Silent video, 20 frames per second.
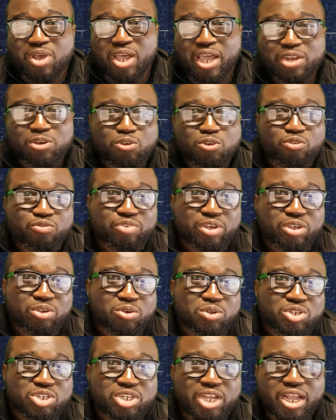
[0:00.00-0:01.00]
hand over
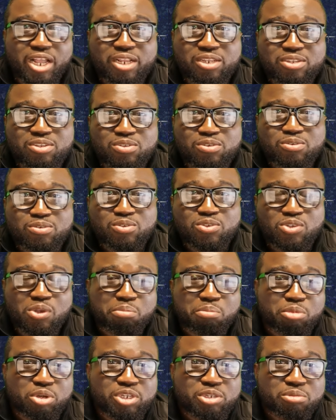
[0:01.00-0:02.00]
your child to
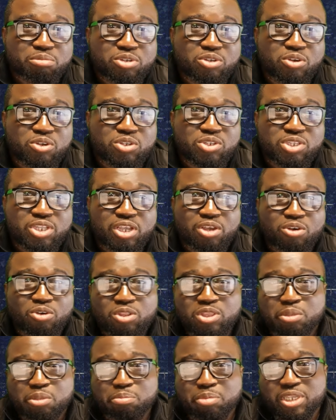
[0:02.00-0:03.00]
somebody because they
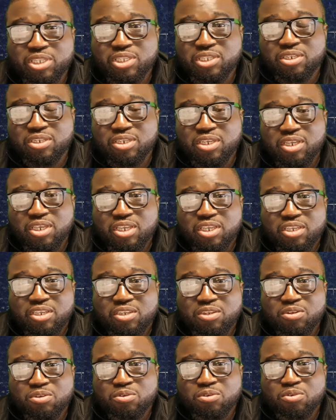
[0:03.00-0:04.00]
hurt the person
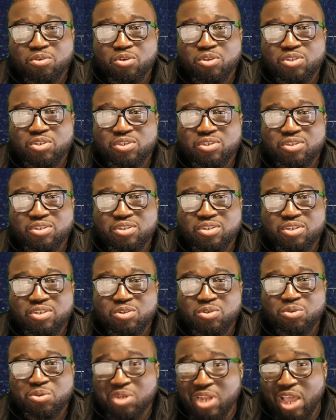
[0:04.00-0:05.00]
you know because
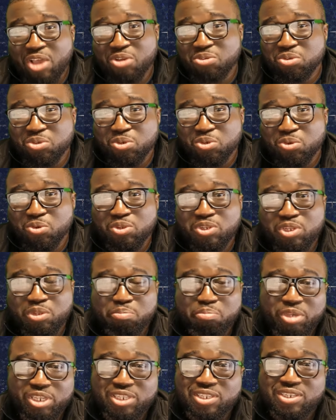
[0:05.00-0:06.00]
you know now you know the
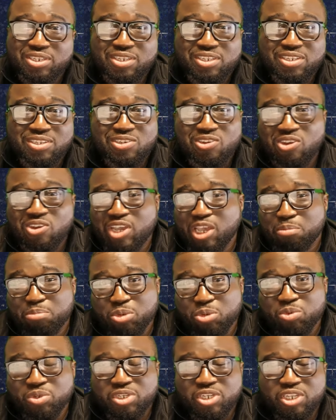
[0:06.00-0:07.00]
person is not
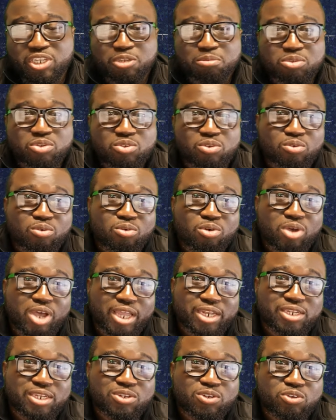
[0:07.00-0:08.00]
happy with them so
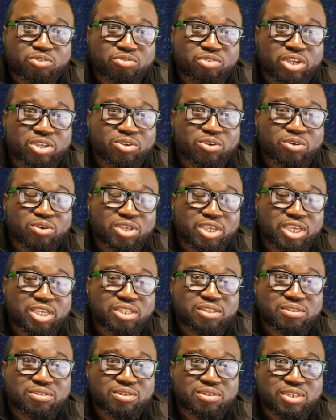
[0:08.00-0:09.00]
handing over your
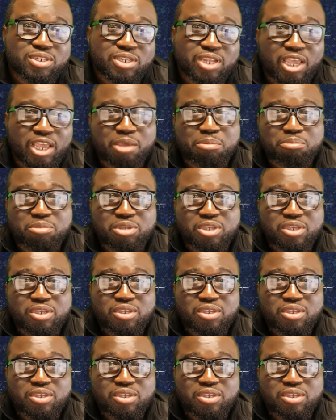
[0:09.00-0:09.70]
kid to them